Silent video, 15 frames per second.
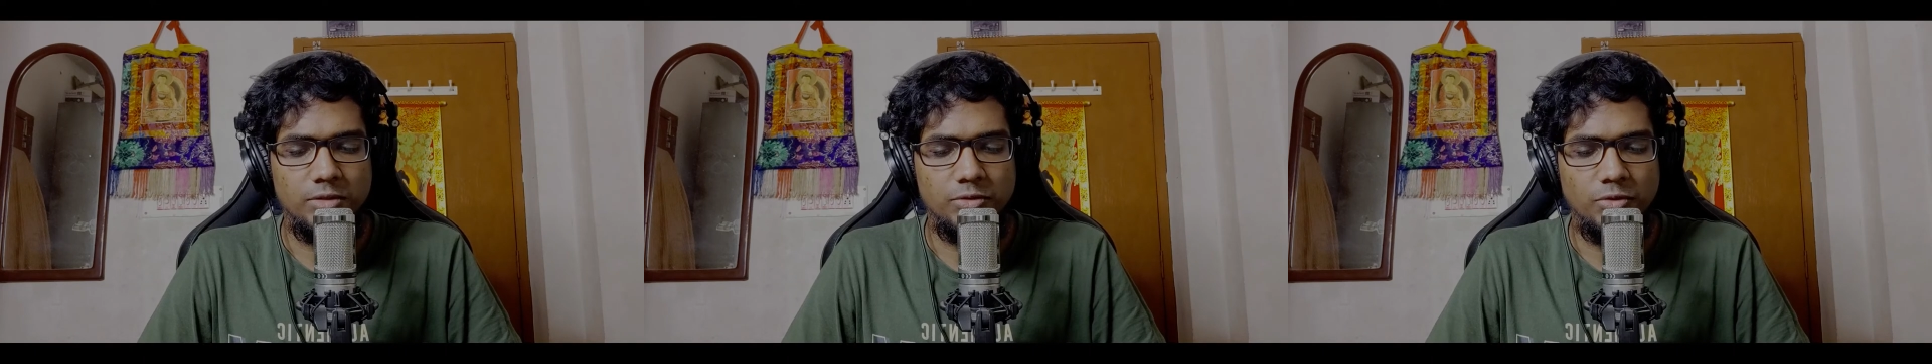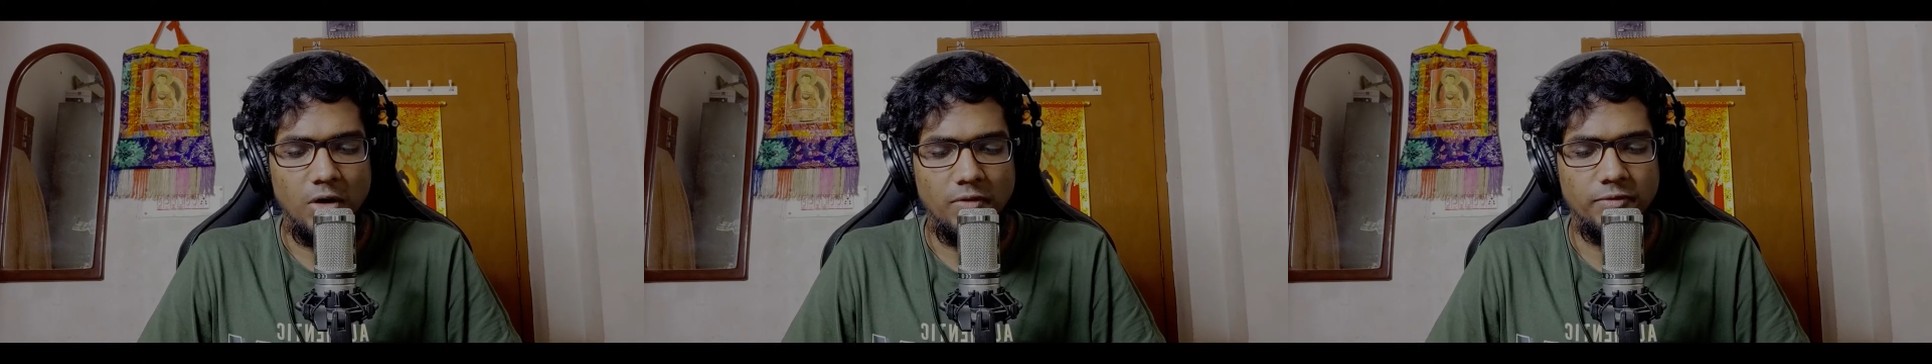
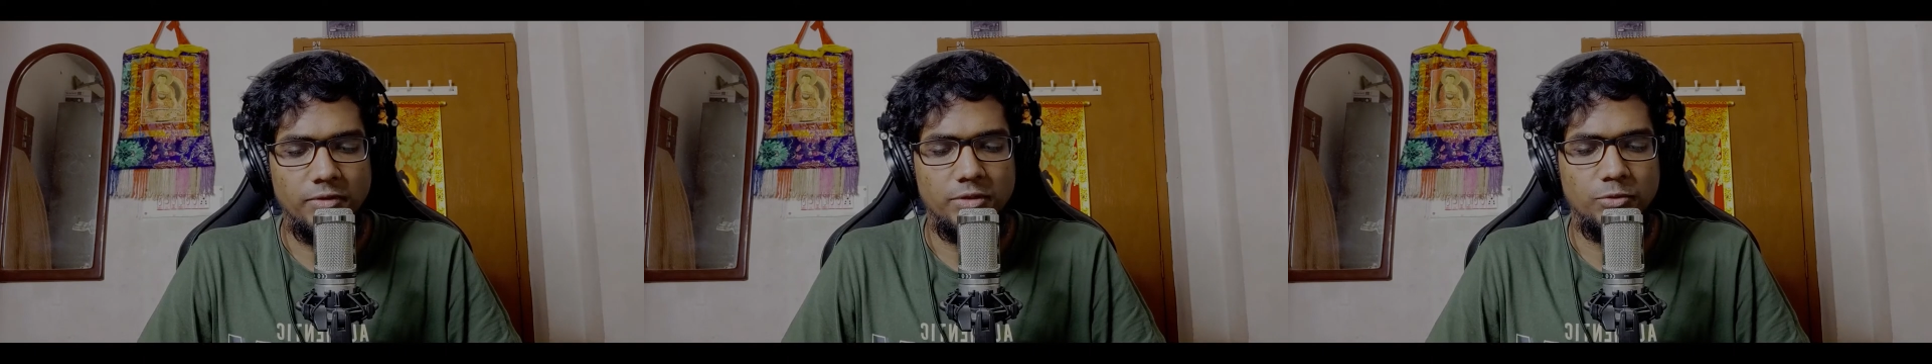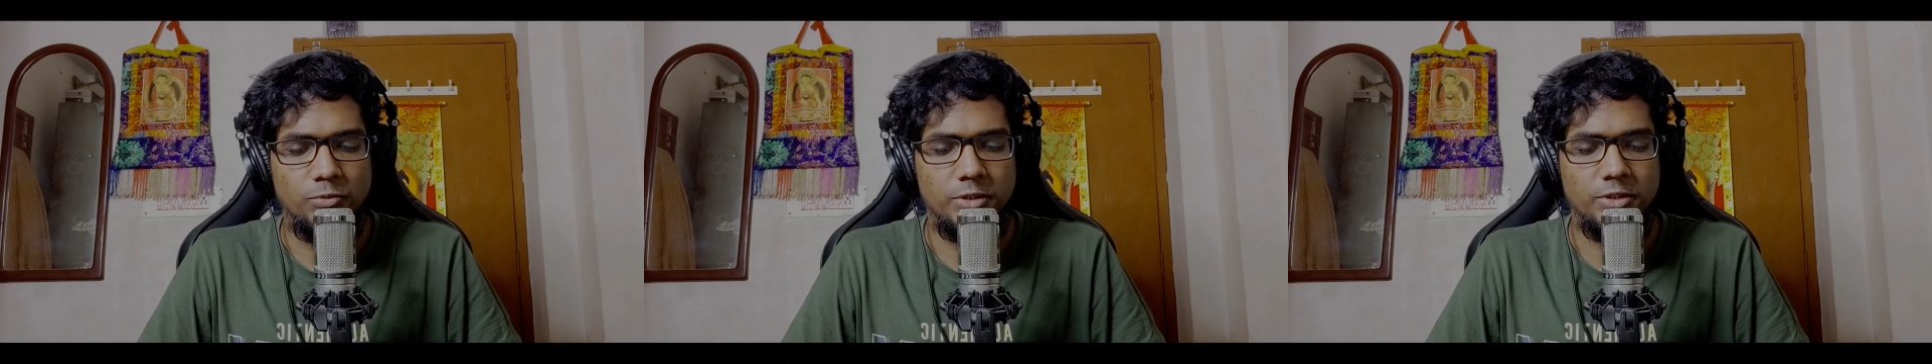to offer
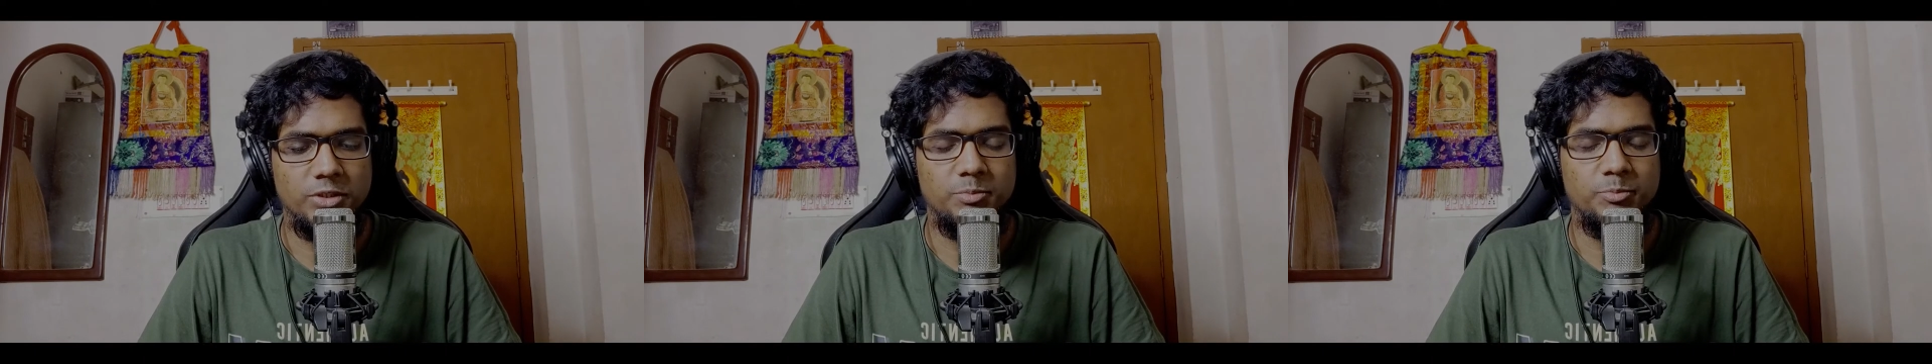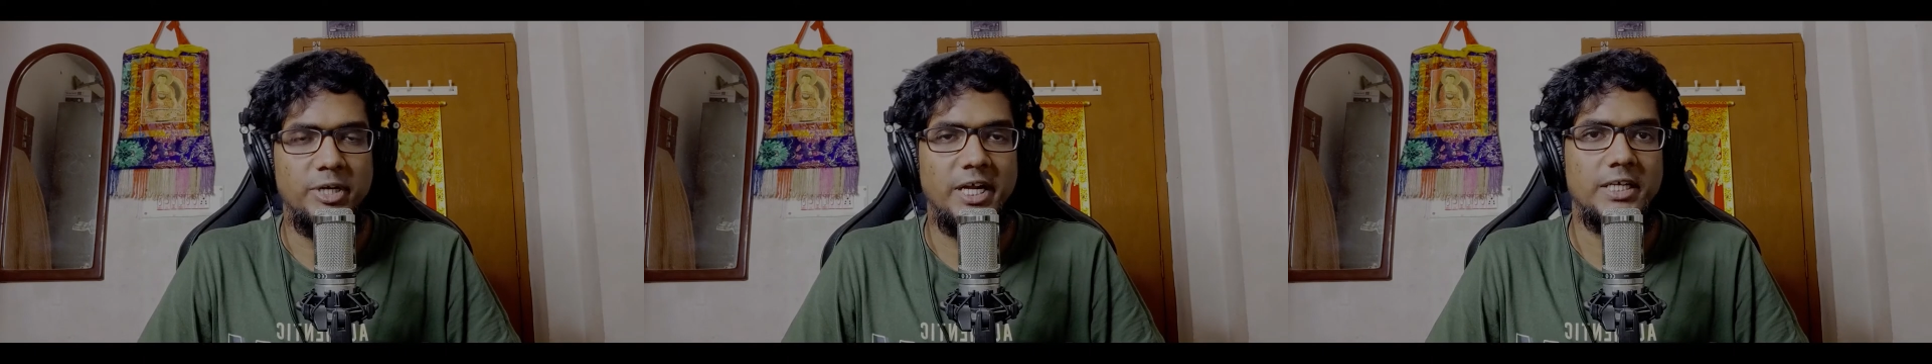
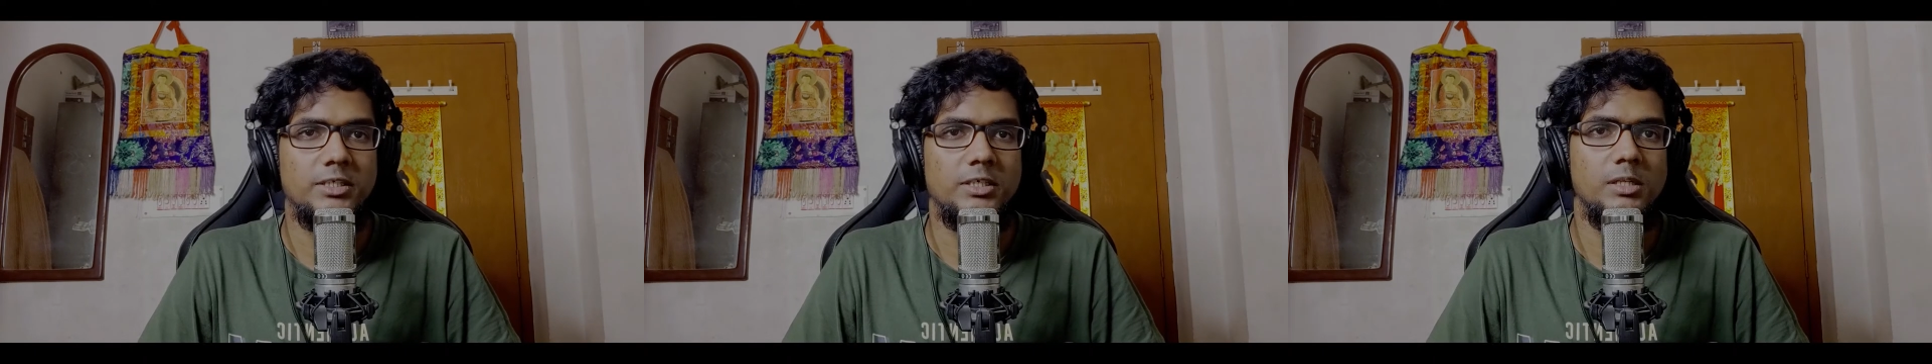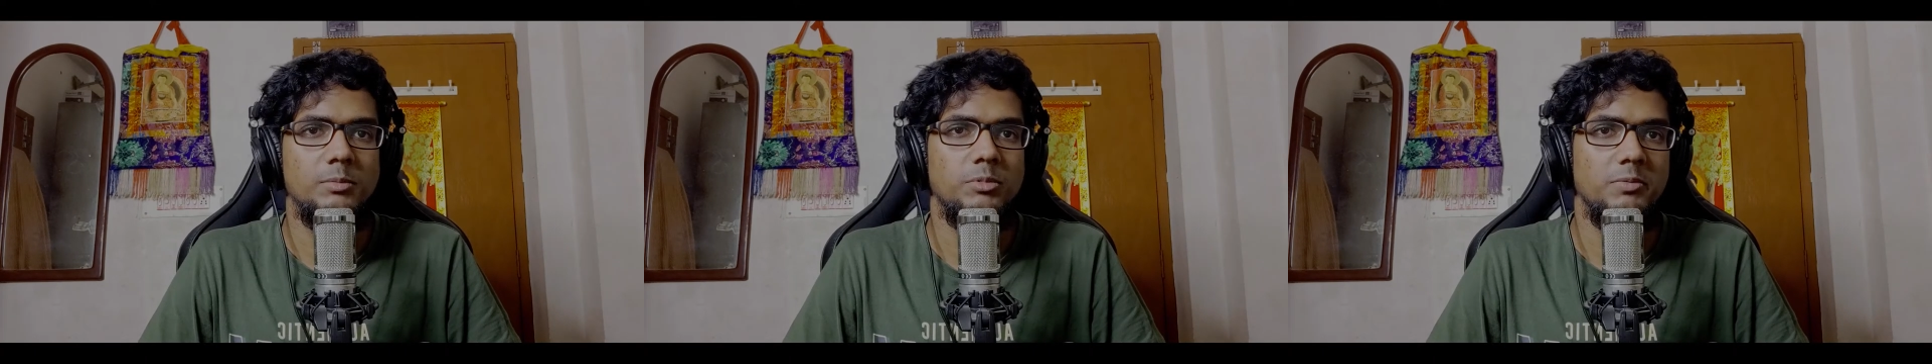towards
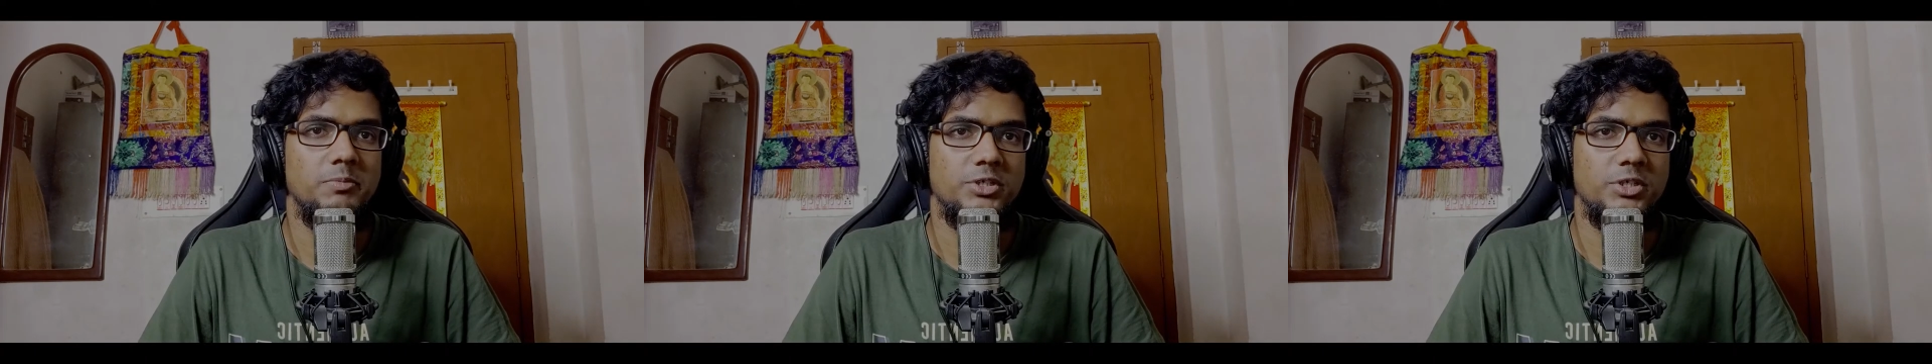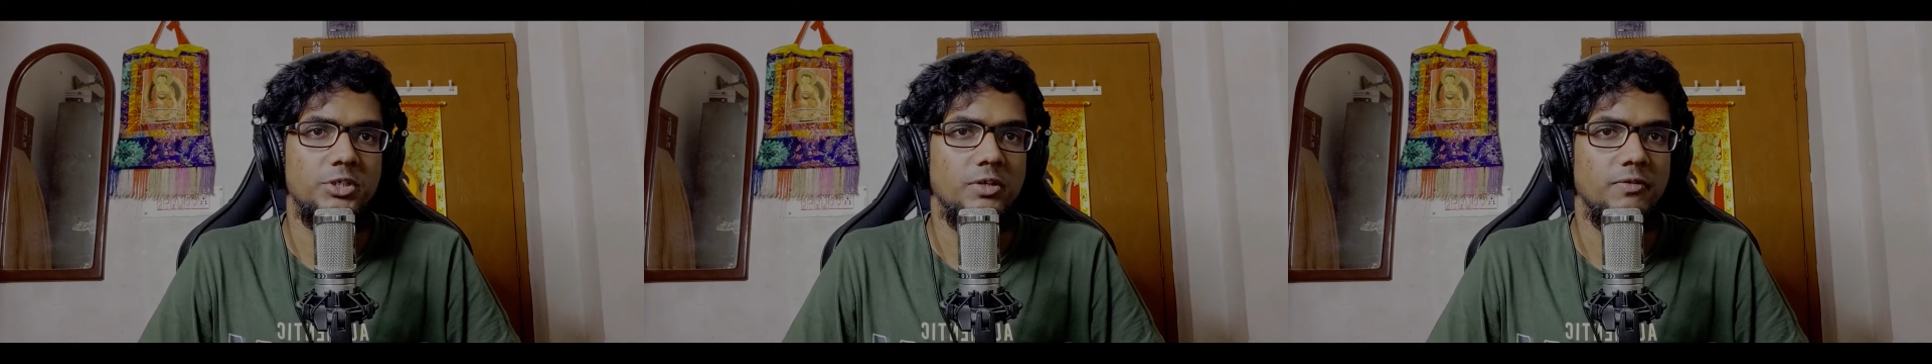practical
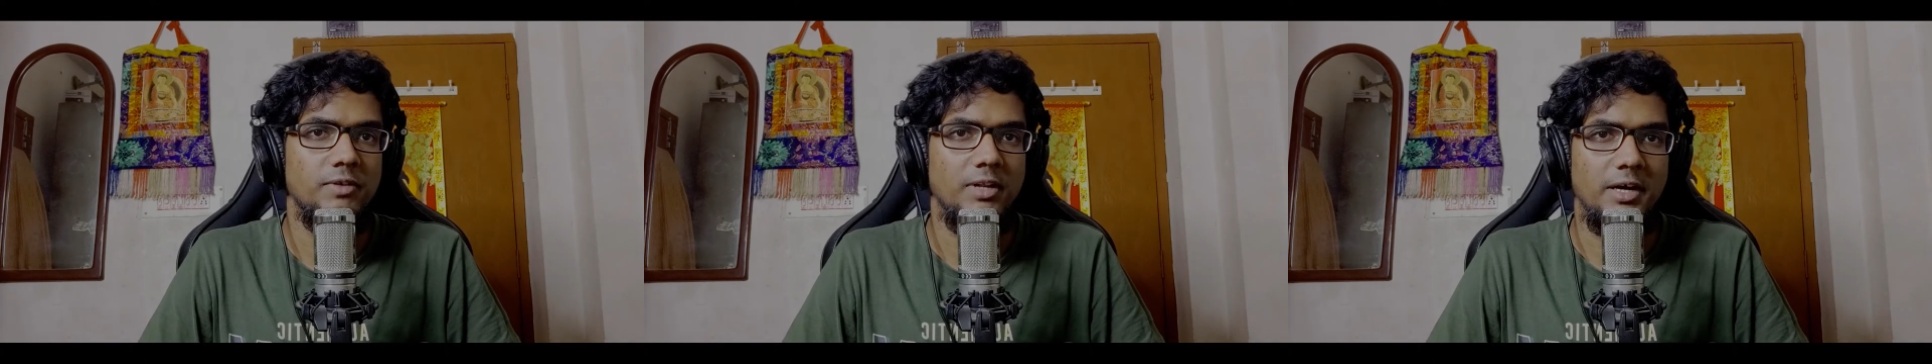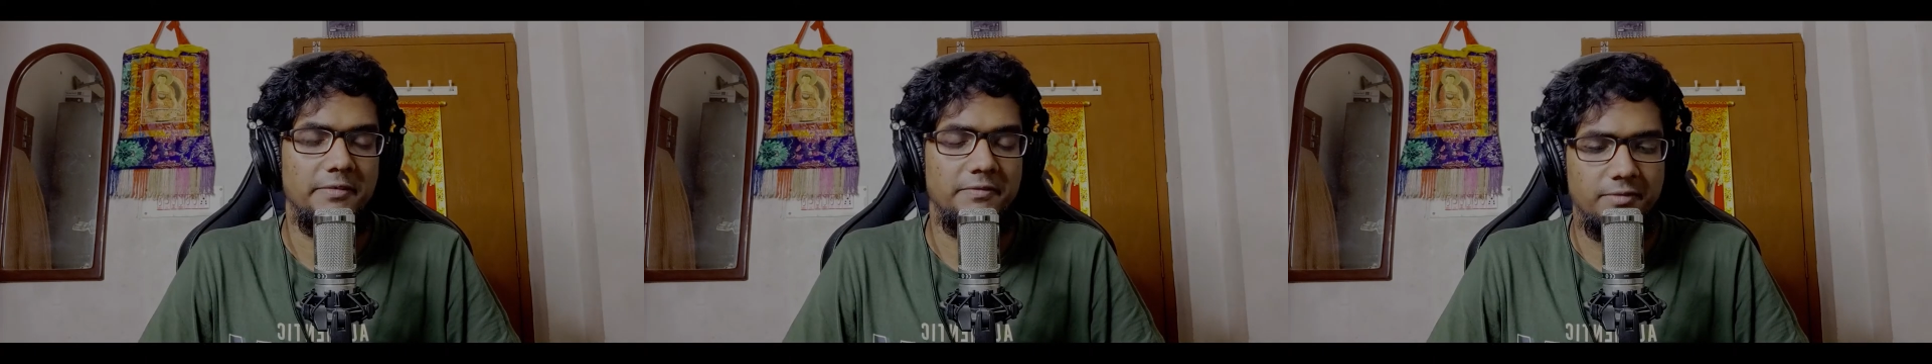purposes of
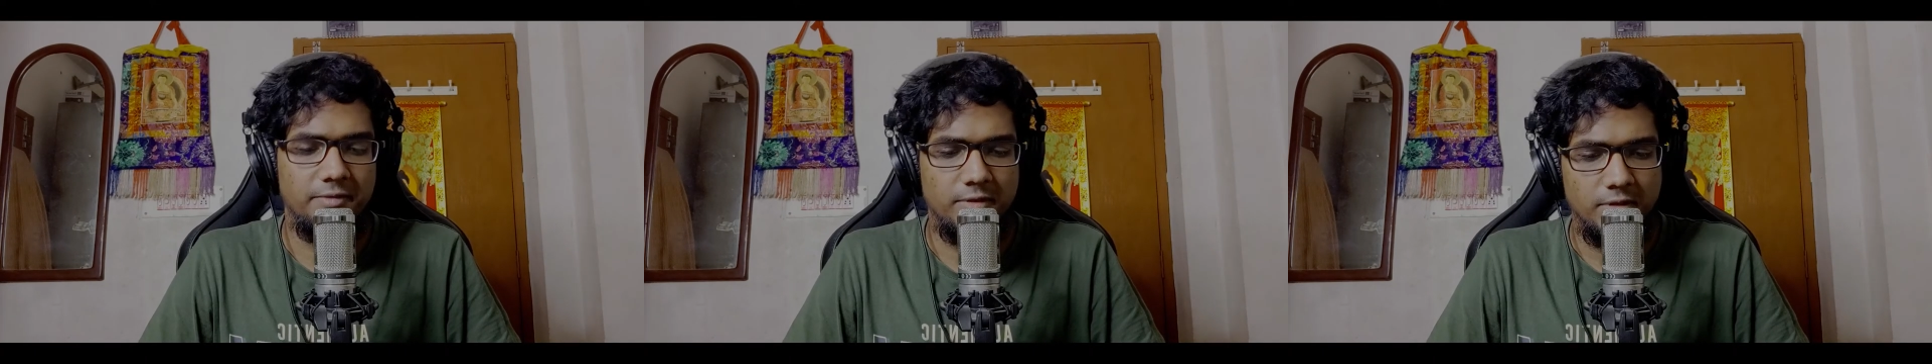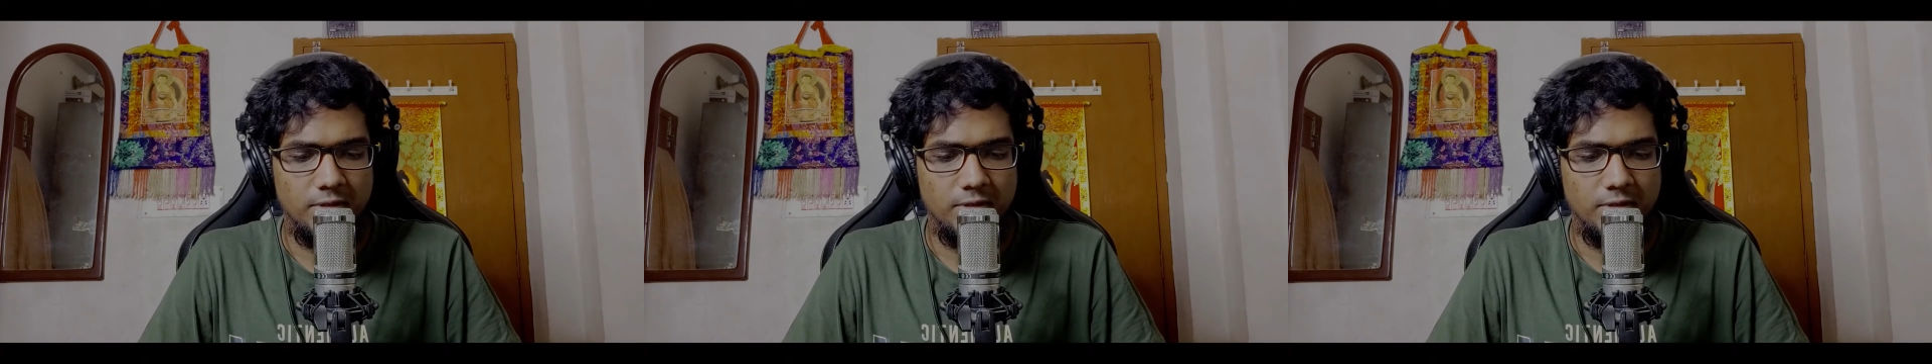life.